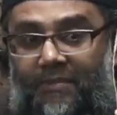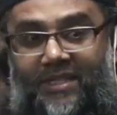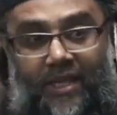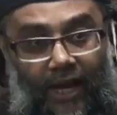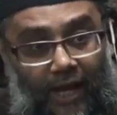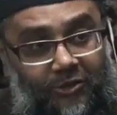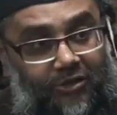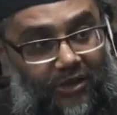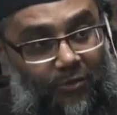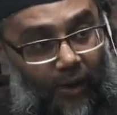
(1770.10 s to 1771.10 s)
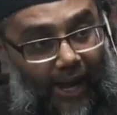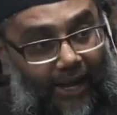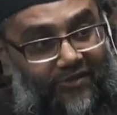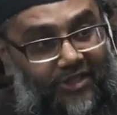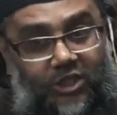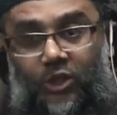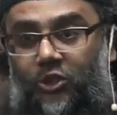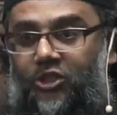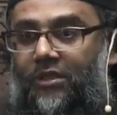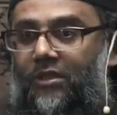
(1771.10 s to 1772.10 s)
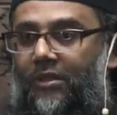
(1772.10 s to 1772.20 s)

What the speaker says: that means there are hundreds of wives and children,